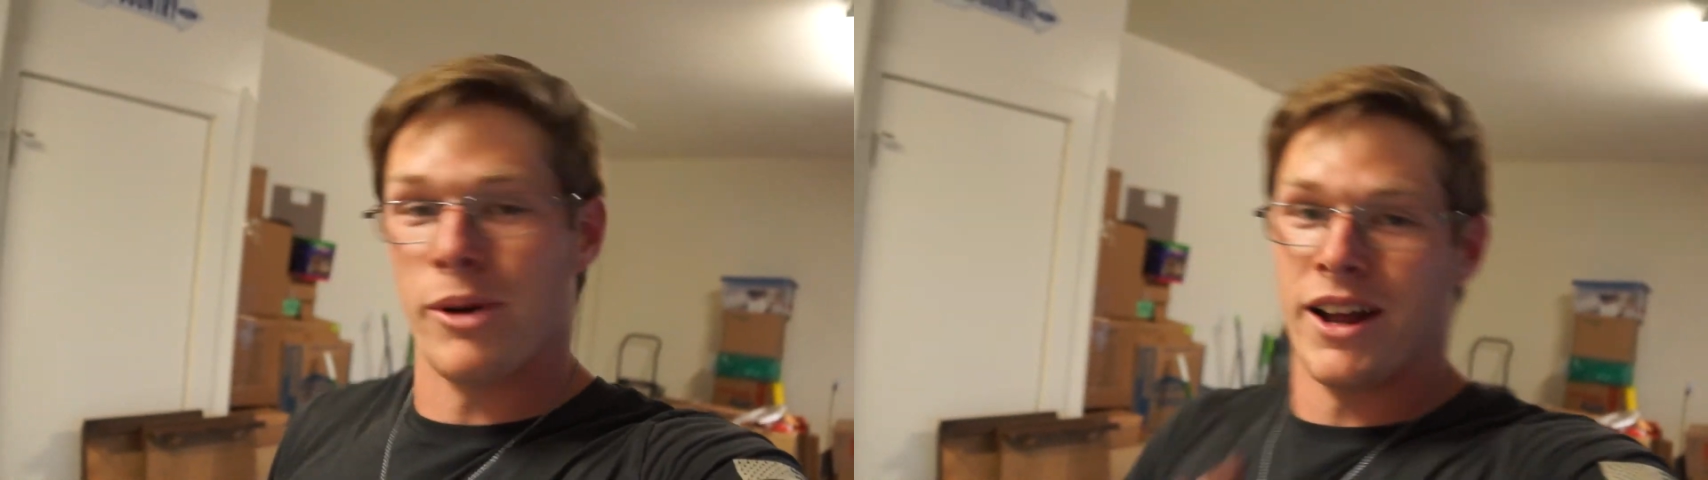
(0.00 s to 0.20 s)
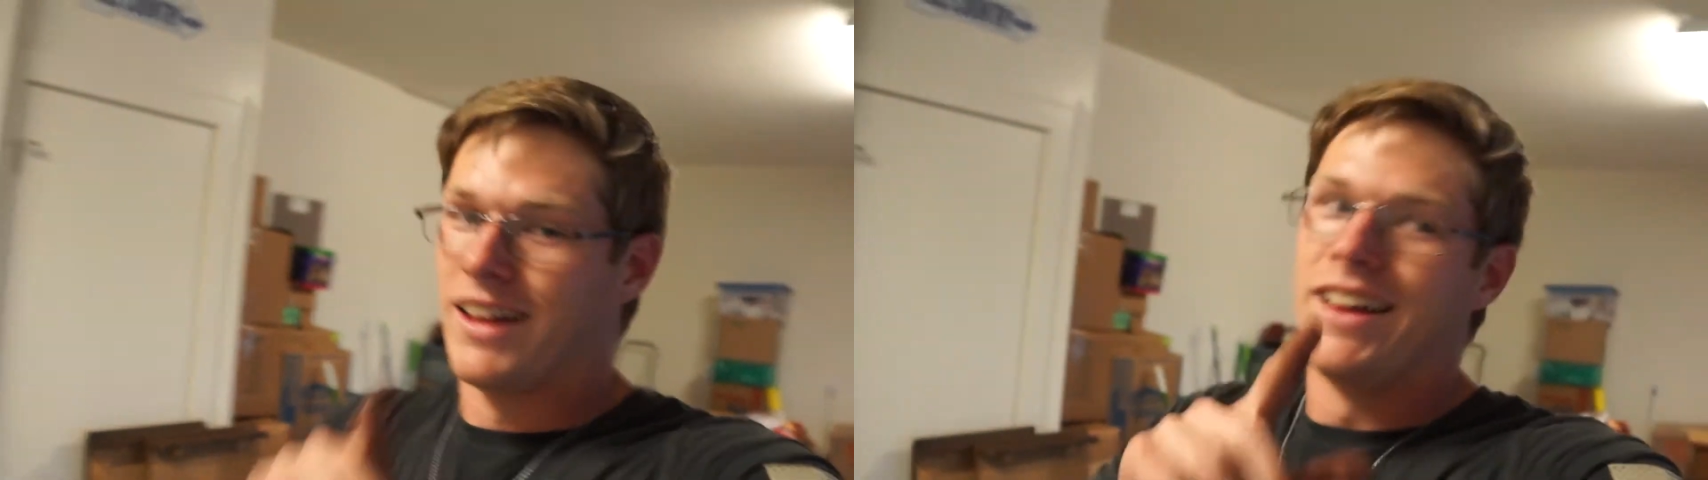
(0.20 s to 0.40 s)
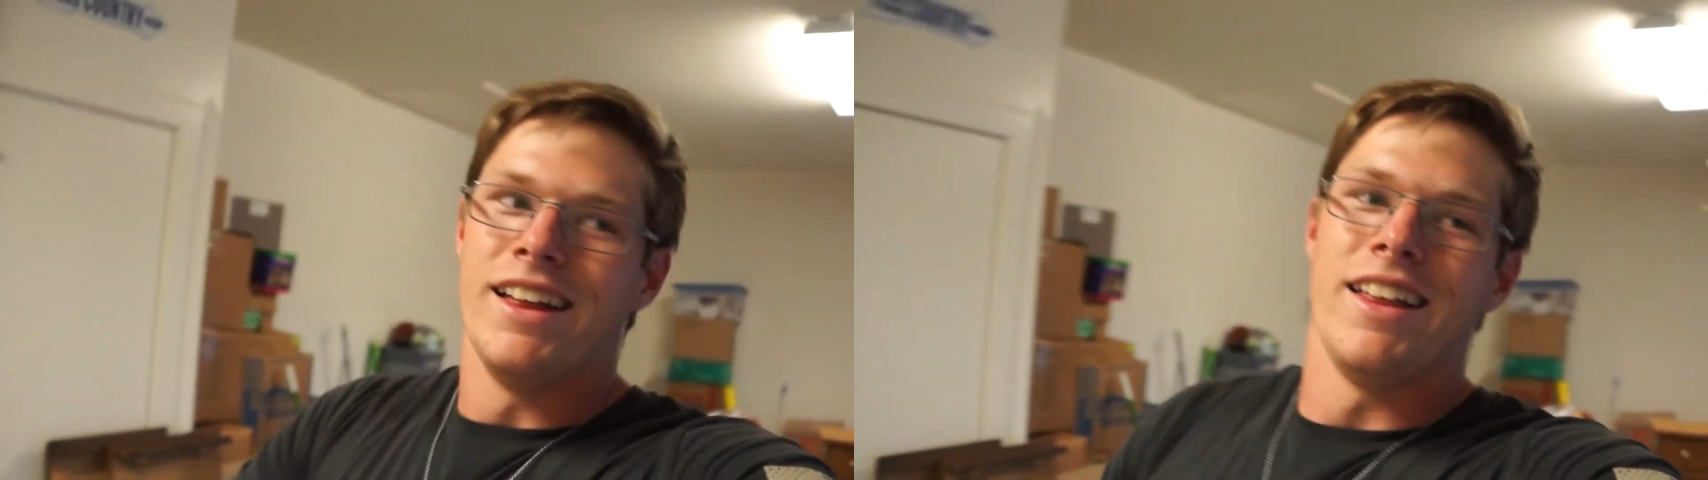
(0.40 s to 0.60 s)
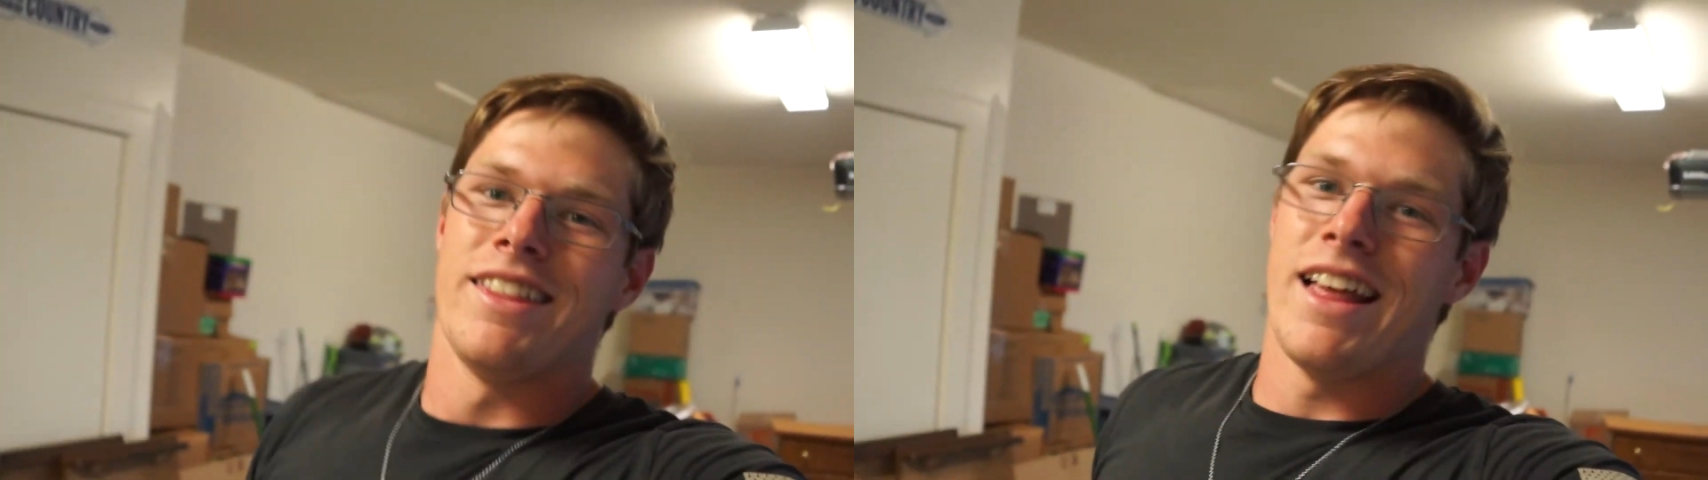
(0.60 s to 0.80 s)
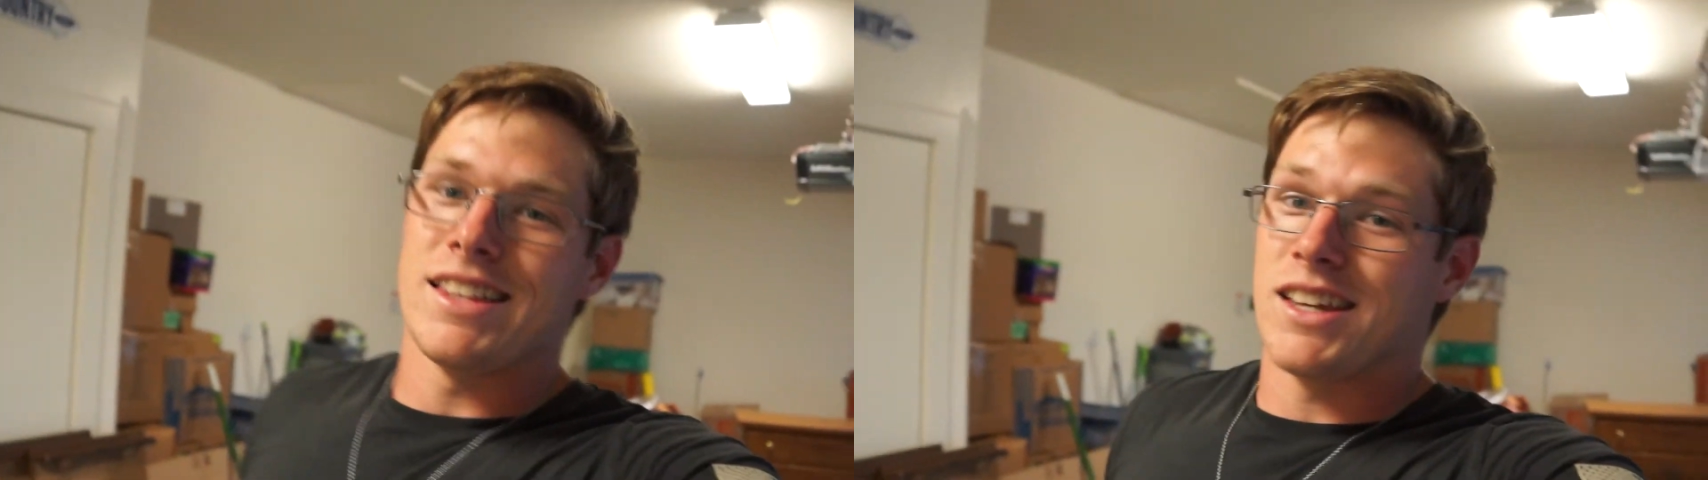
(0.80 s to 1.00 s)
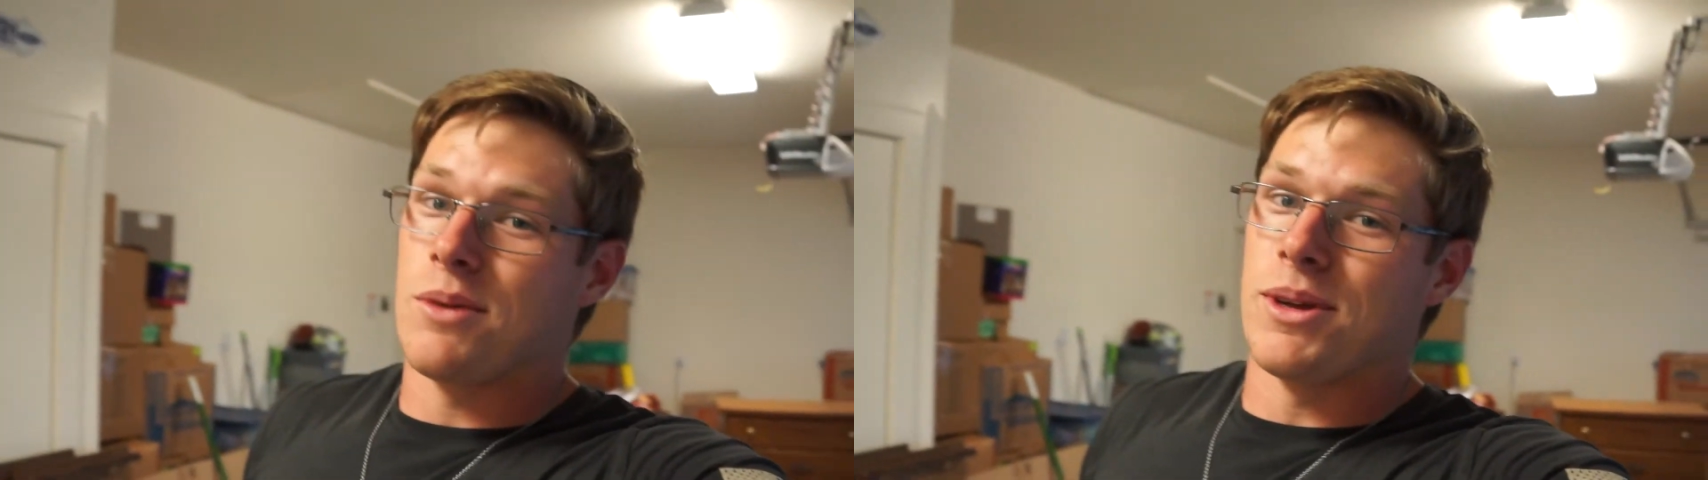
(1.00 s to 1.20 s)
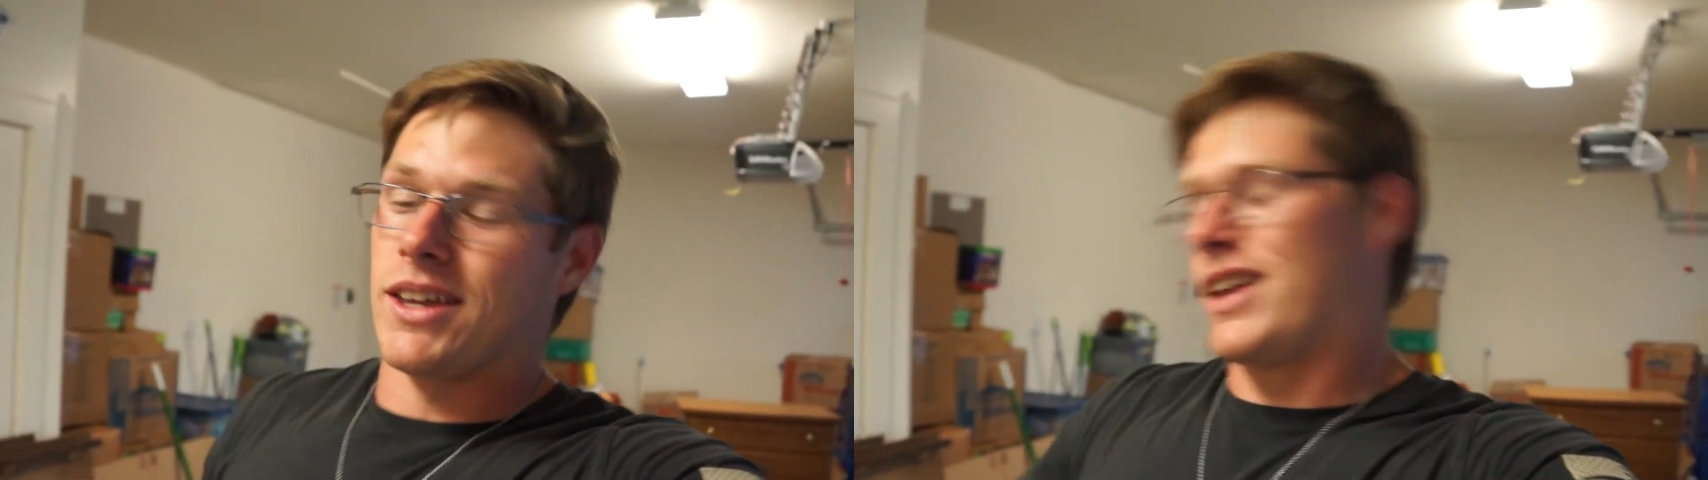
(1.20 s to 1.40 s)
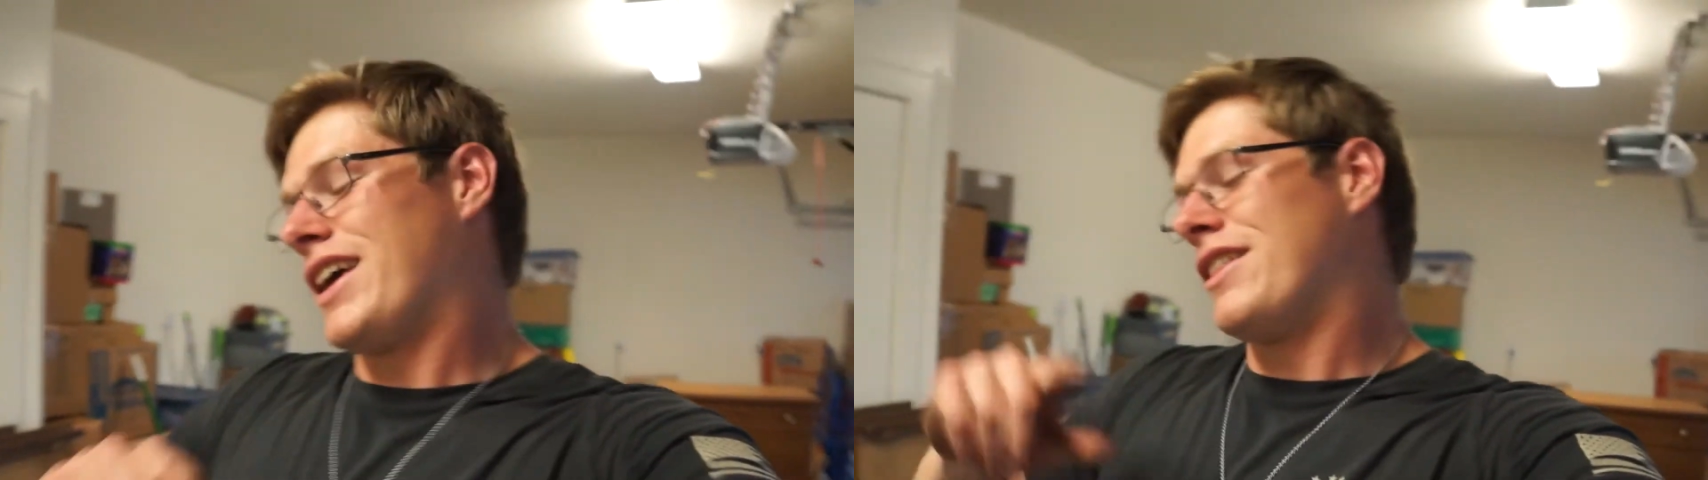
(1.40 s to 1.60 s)
But that's
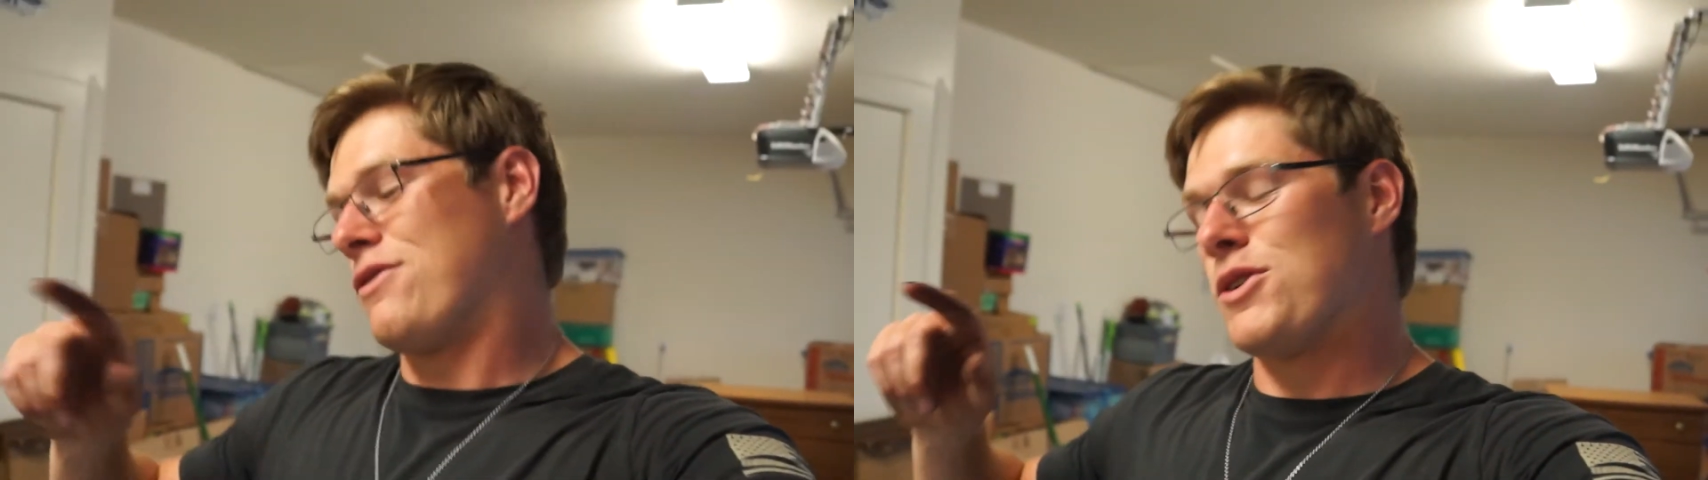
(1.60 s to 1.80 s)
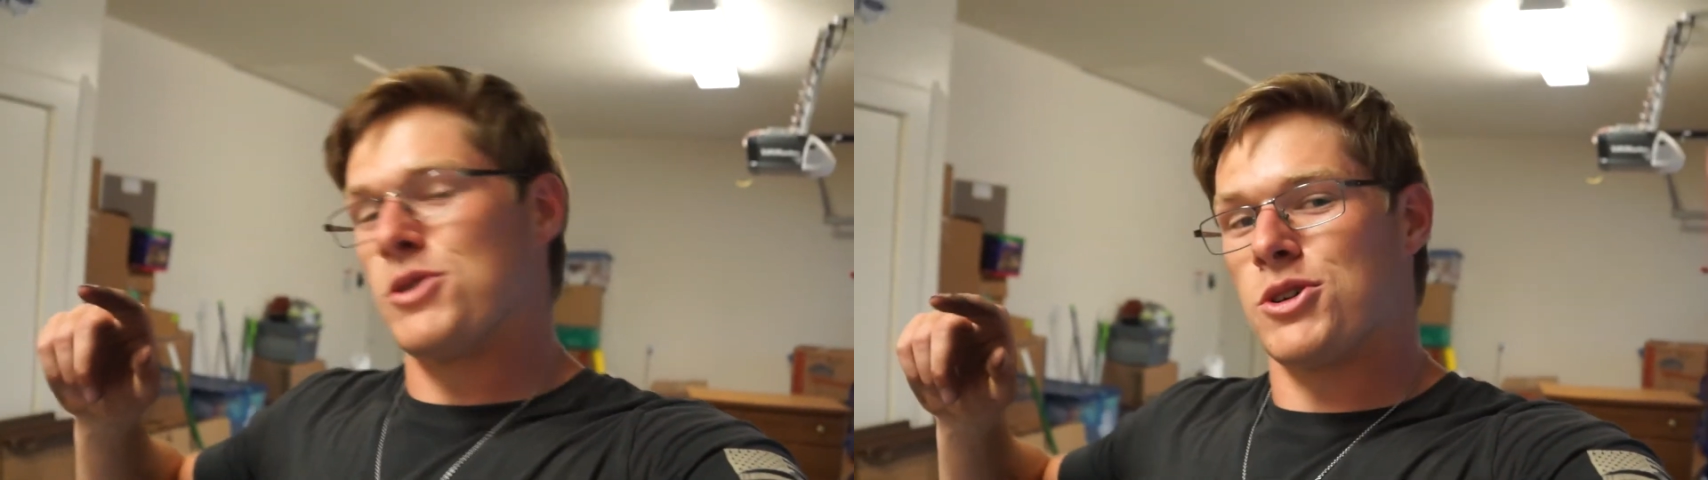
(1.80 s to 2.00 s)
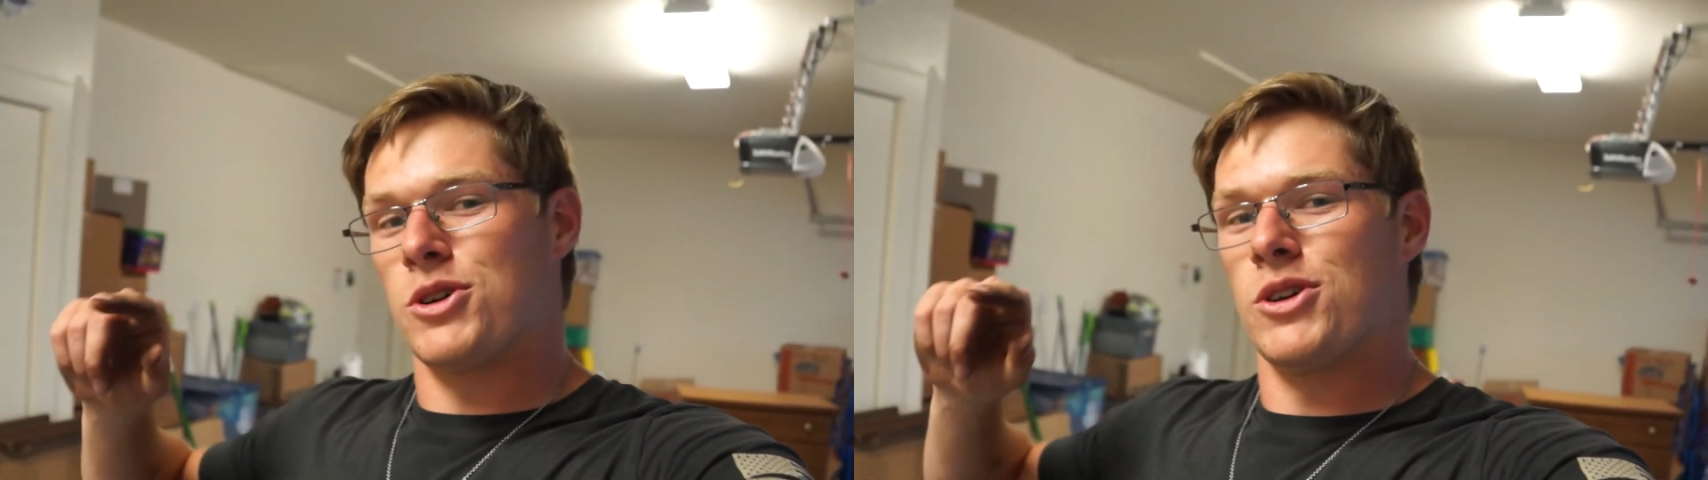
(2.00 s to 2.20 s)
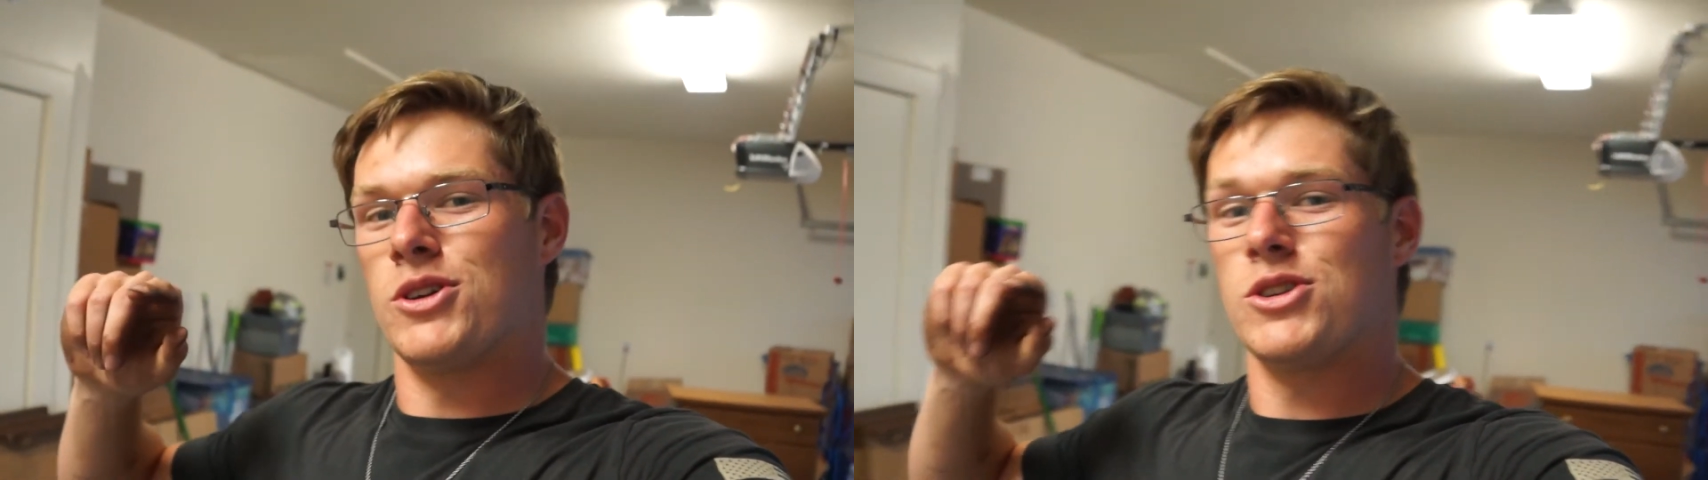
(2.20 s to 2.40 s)
coming in the future.